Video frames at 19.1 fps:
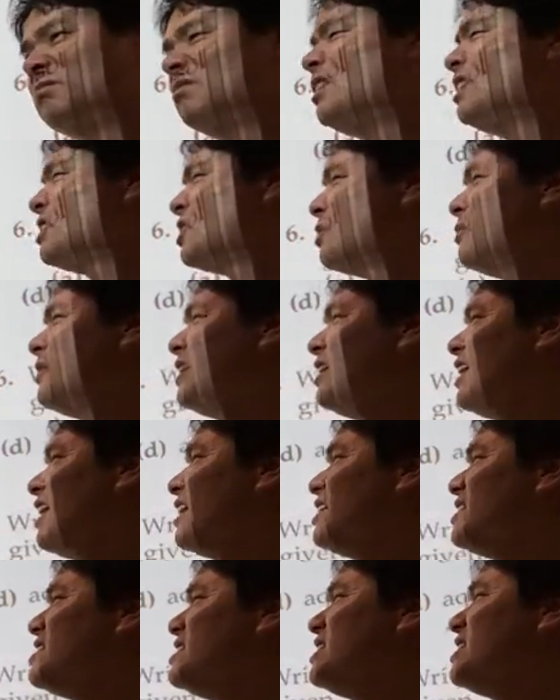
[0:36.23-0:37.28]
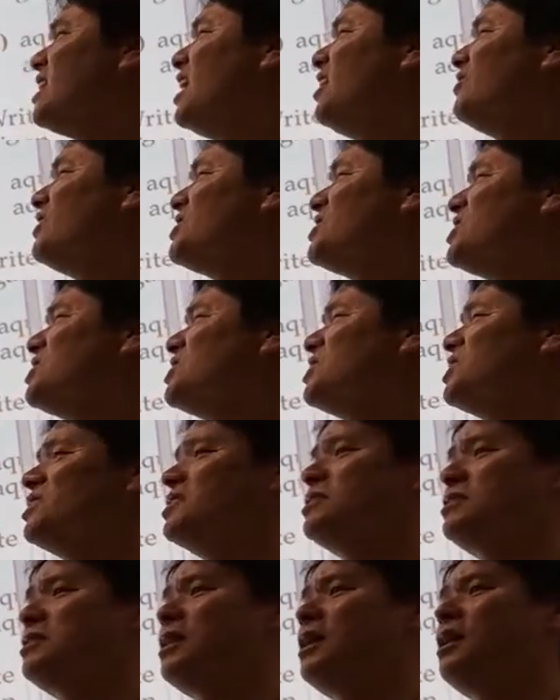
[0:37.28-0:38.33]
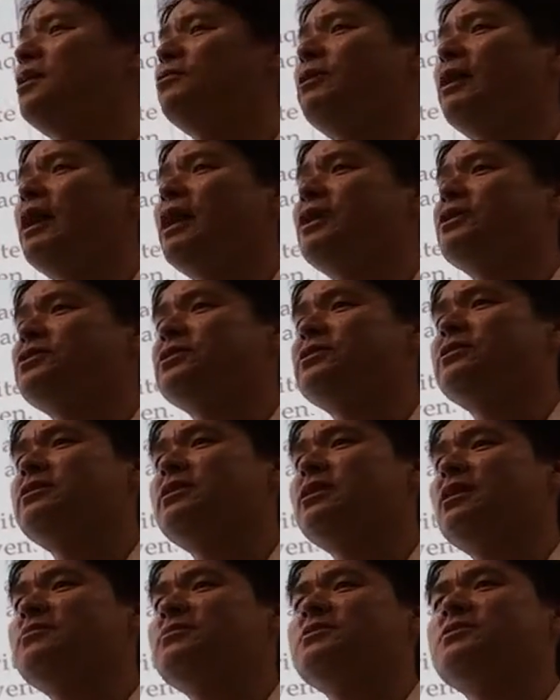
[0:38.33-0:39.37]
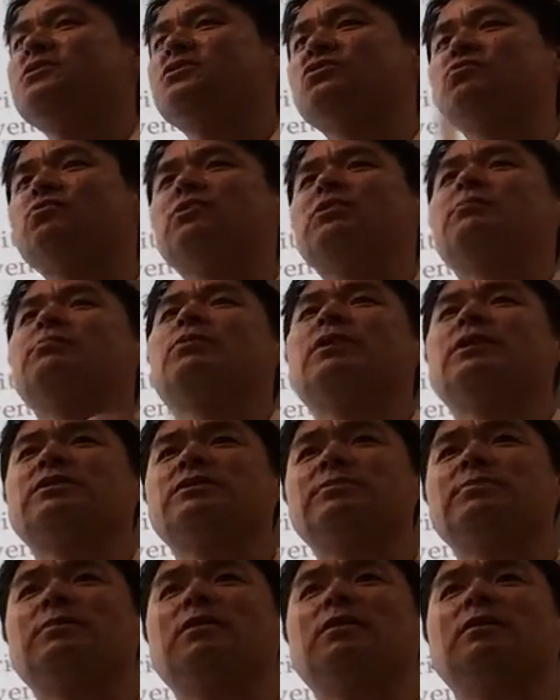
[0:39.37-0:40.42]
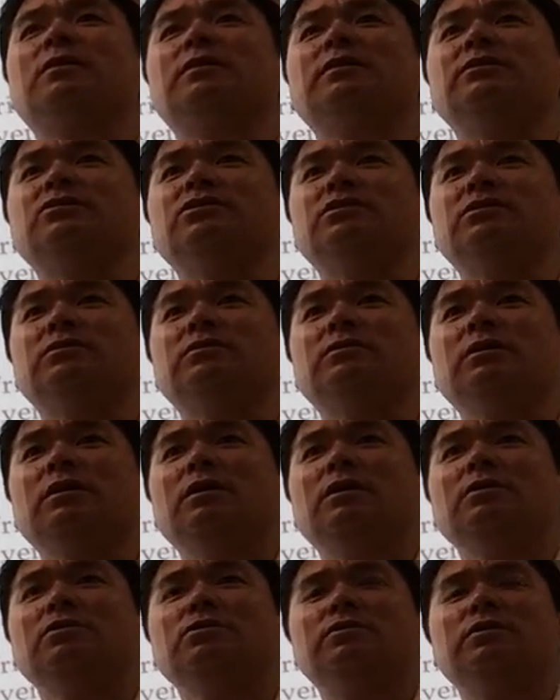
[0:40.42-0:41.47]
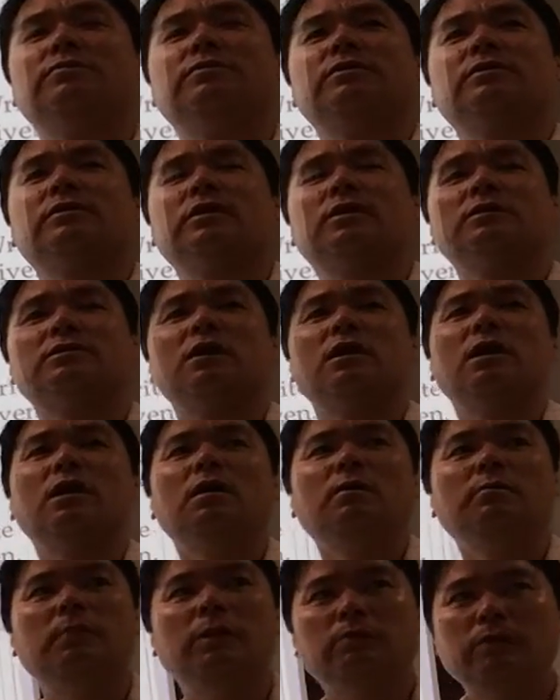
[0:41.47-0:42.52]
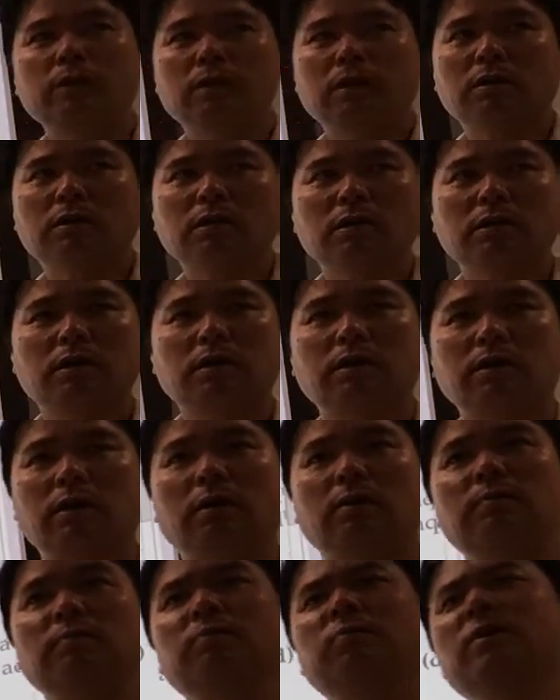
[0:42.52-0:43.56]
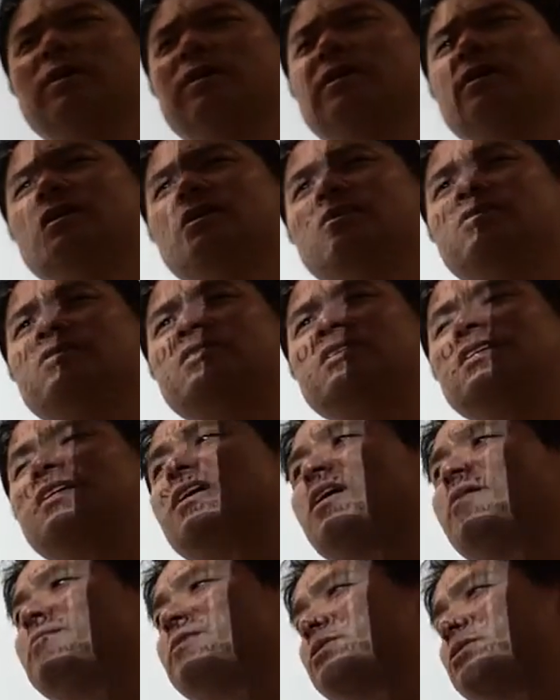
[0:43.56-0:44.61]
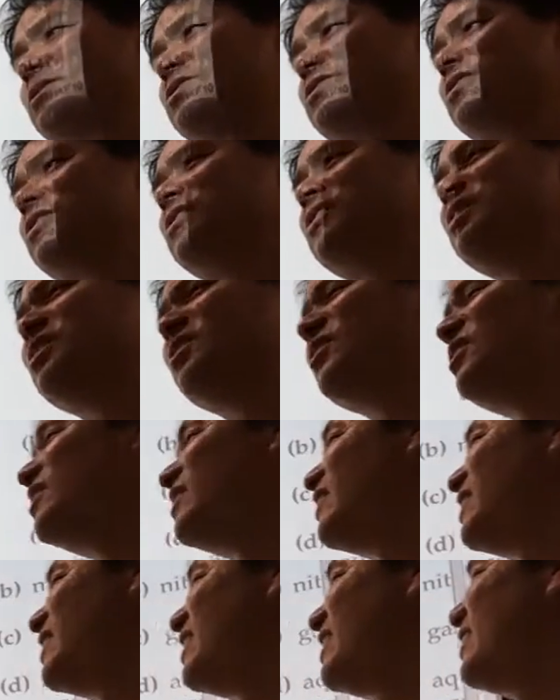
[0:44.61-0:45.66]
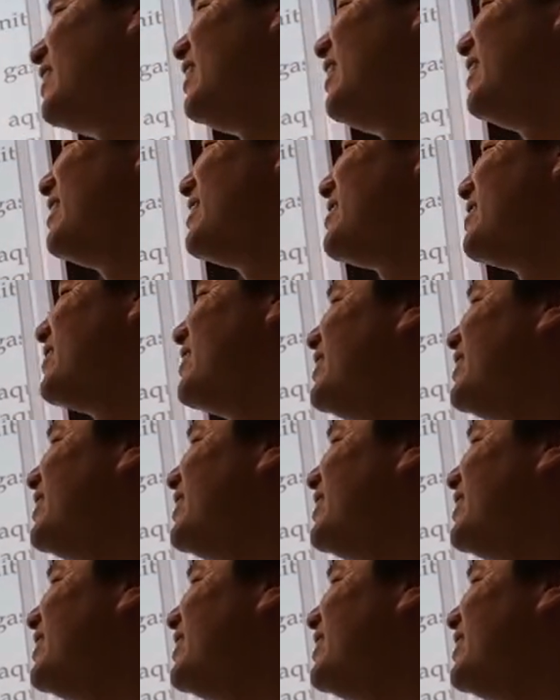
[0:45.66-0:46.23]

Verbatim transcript: This would be like a decomposition style reaction, decomposition where it breaks apart into two different things. But we aren't gonna um, we aren't gonna use decomposition. You know what we're gonna call this?